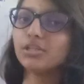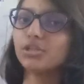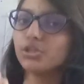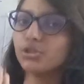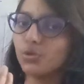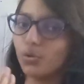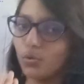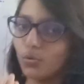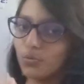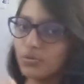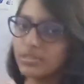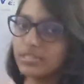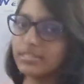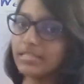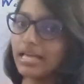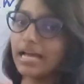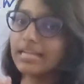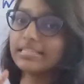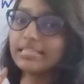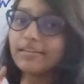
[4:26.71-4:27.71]
shows
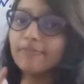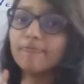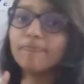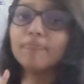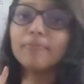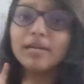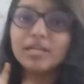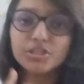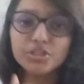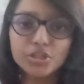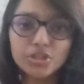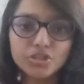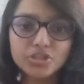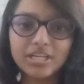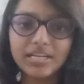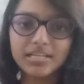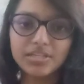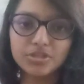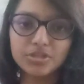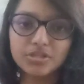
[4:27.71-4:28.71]
that if pressure
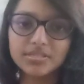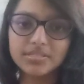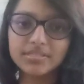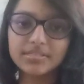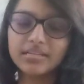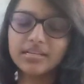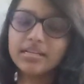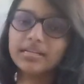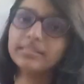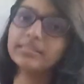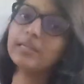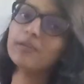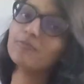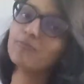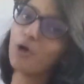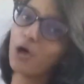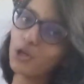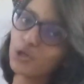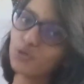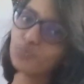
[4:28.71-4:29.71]
changes, then
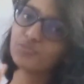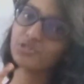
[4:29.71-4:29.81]
volume